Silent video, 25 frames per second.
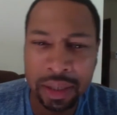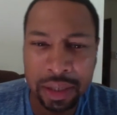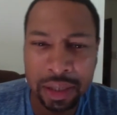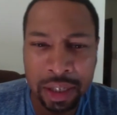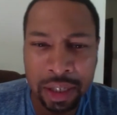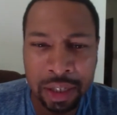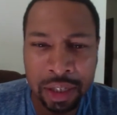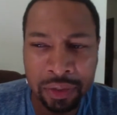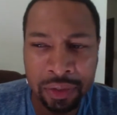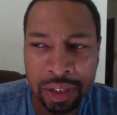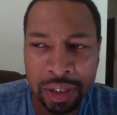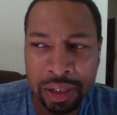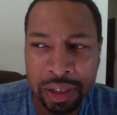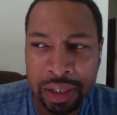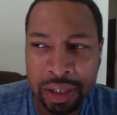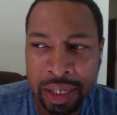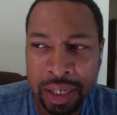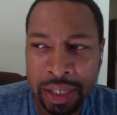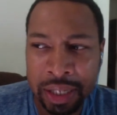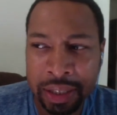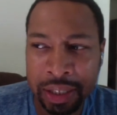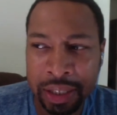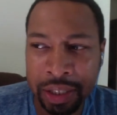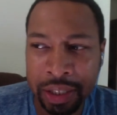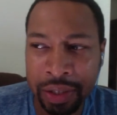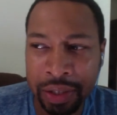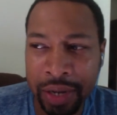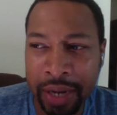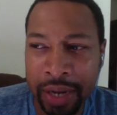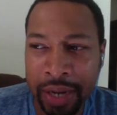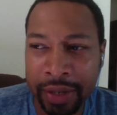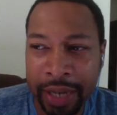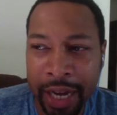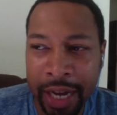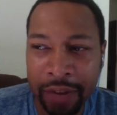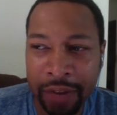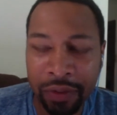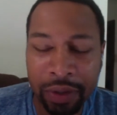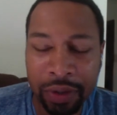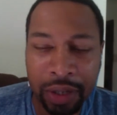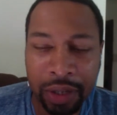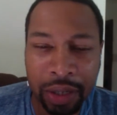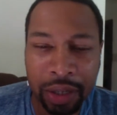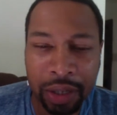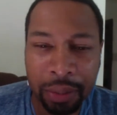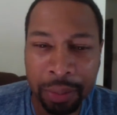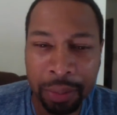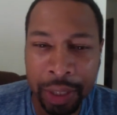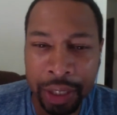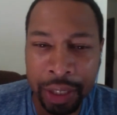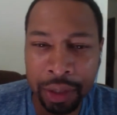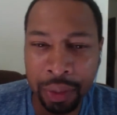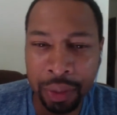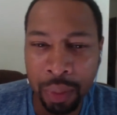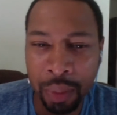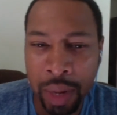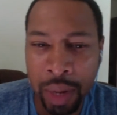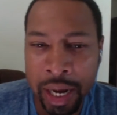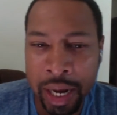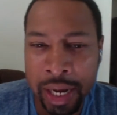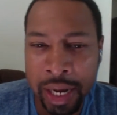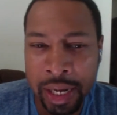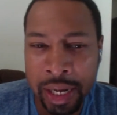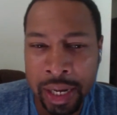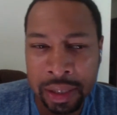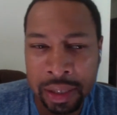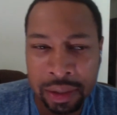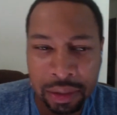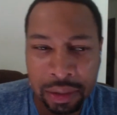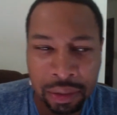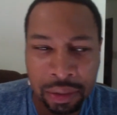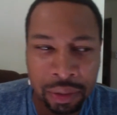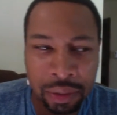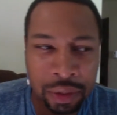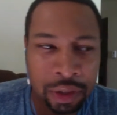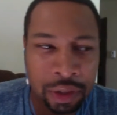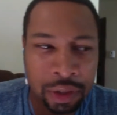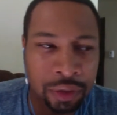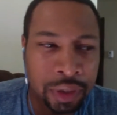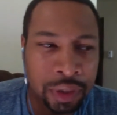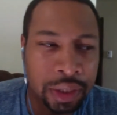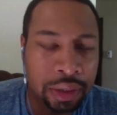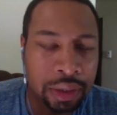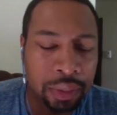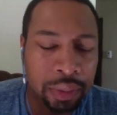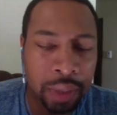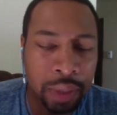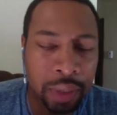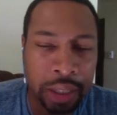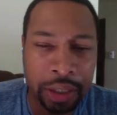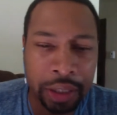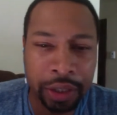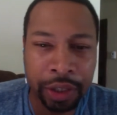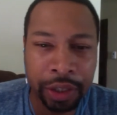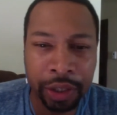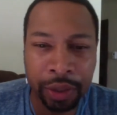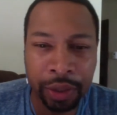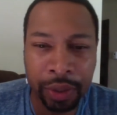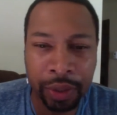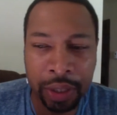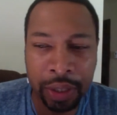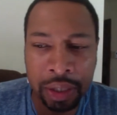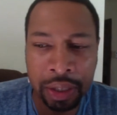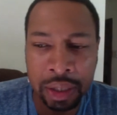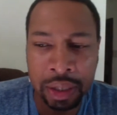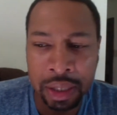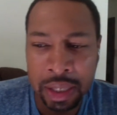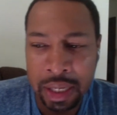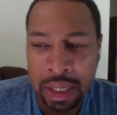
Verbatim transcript: of it. I think you have to have a, a bigger why on the reason why you're doing it.